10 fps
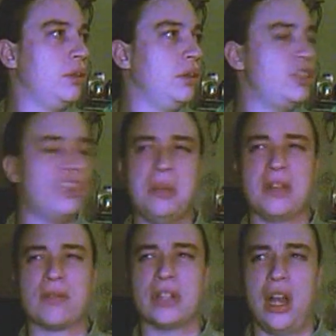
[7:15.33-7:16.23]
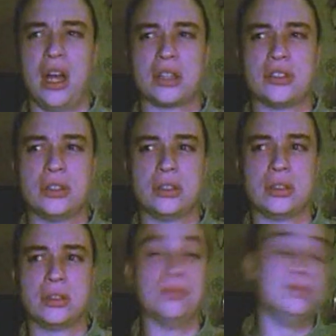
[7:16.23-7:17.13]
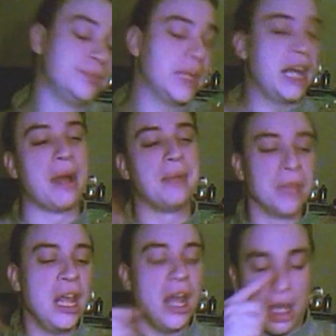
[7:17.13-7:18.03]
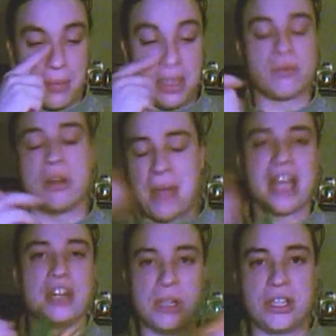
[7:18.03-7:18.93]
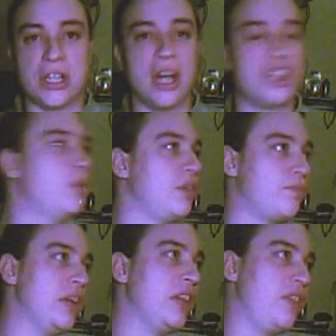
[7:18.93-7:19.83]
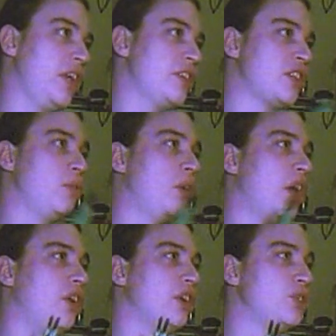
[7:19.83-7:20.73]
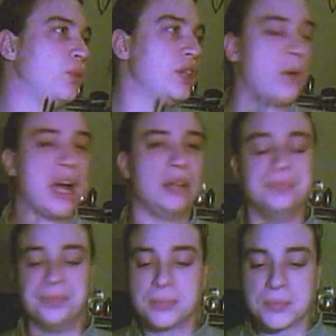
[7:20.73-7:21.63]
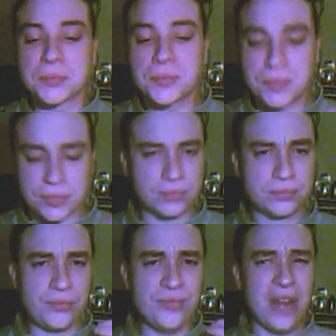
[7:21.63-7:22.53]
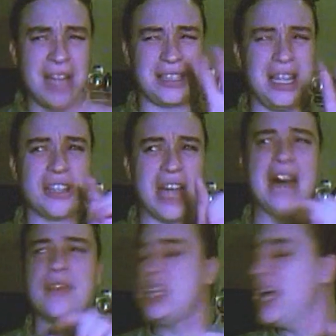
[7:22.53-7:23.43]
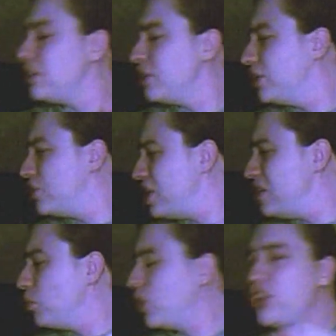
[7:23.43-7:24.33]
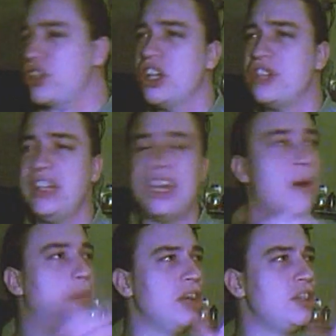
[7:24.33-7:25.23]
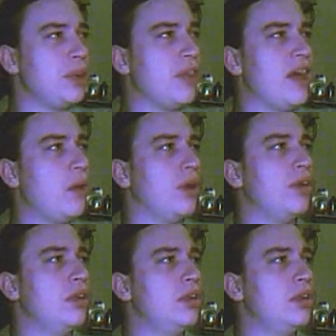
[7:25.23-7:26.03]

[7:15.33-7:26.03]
He's too big for a deluxe. Anyway, he's repackaged with Dirge, who I really think is actually quite a nice toy as well. And seeing as I haven't yet done a G1 Dirge video, I might do it on that one.